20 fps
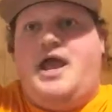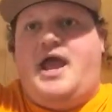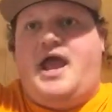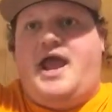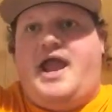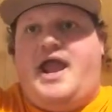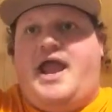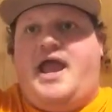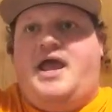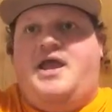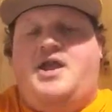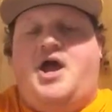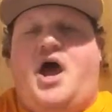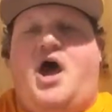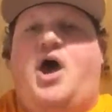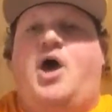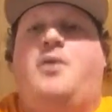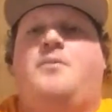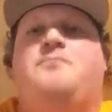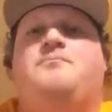And
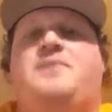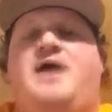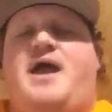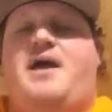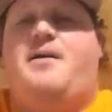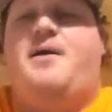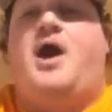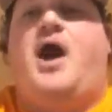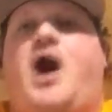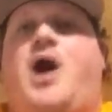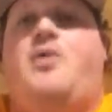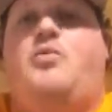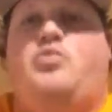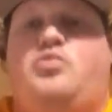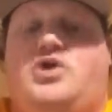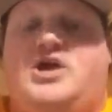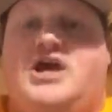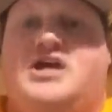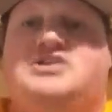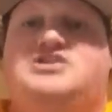
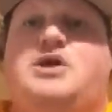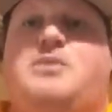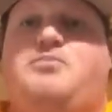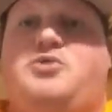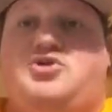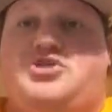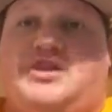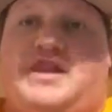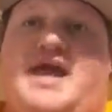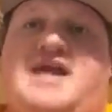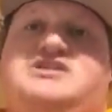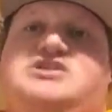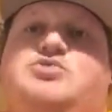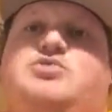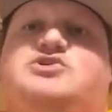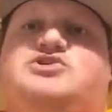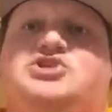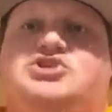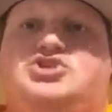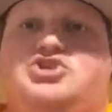because Buthelezi
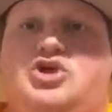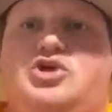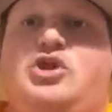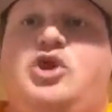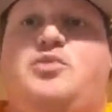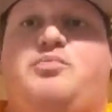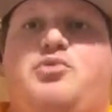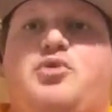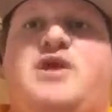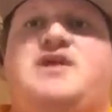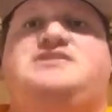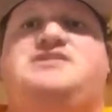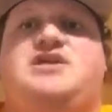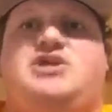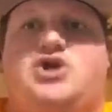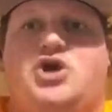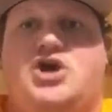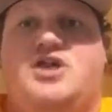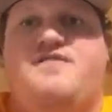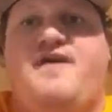was a Zulu prince, he
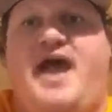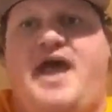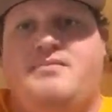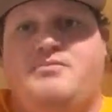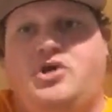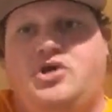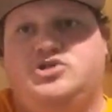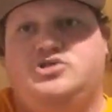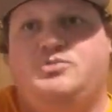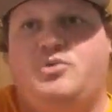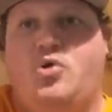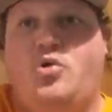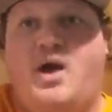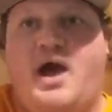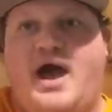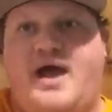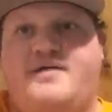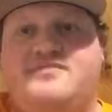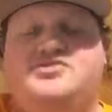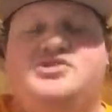could have had multiple
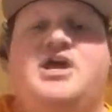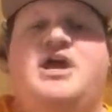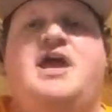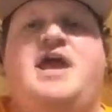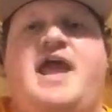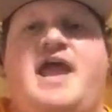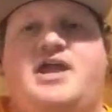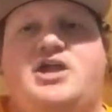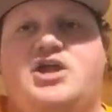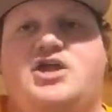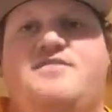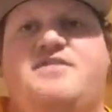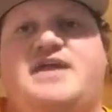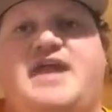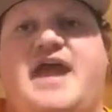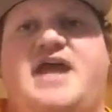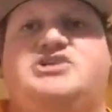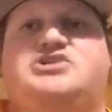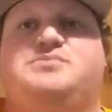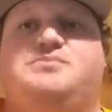wives and could have
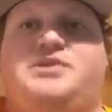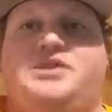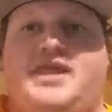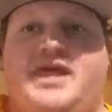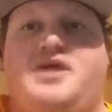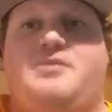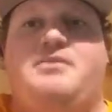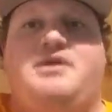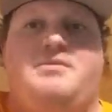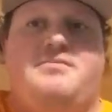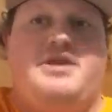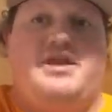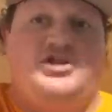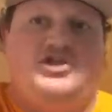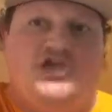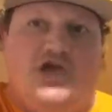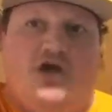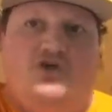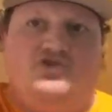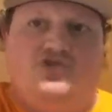engaged in polygamy, but he
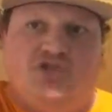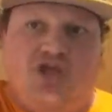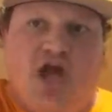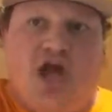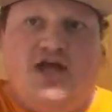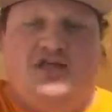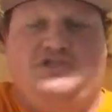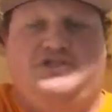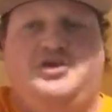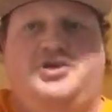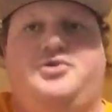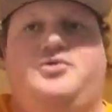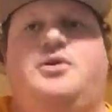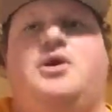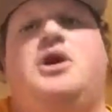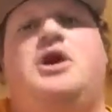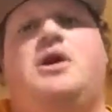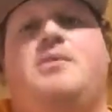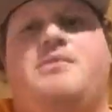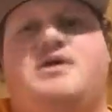chose not to
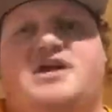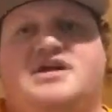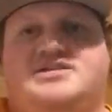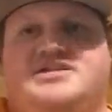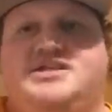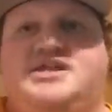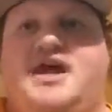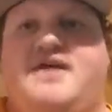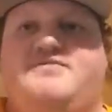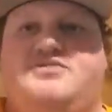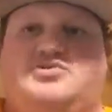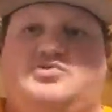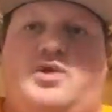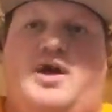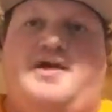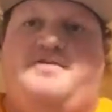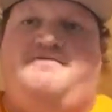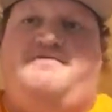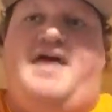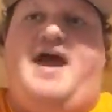because he loved his
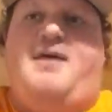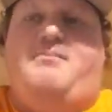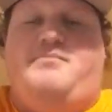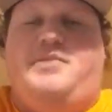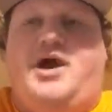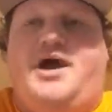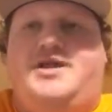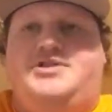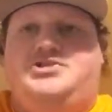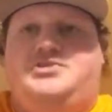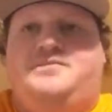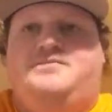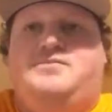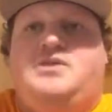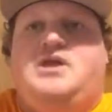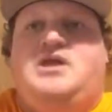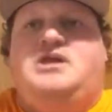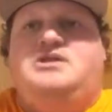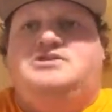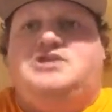wife that much.
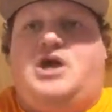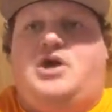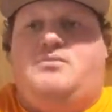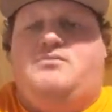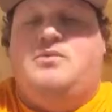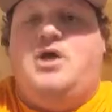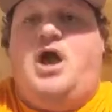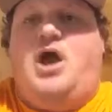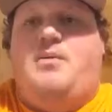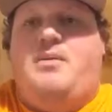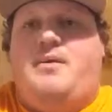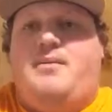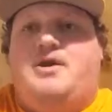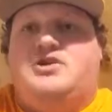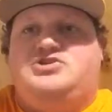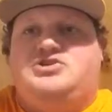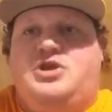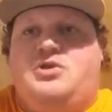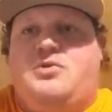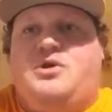So, hope
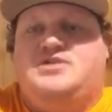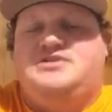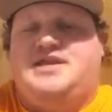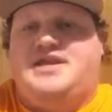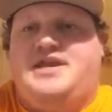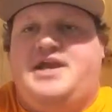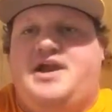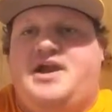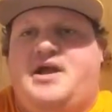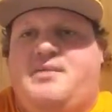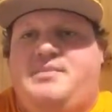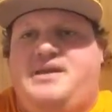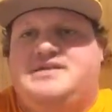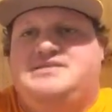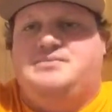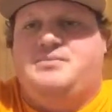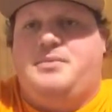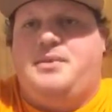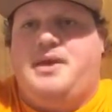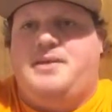everyone's doing well. Take care. God
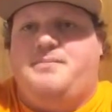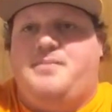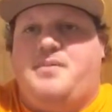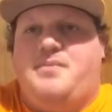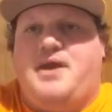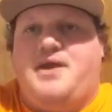bless him. Bye-bye.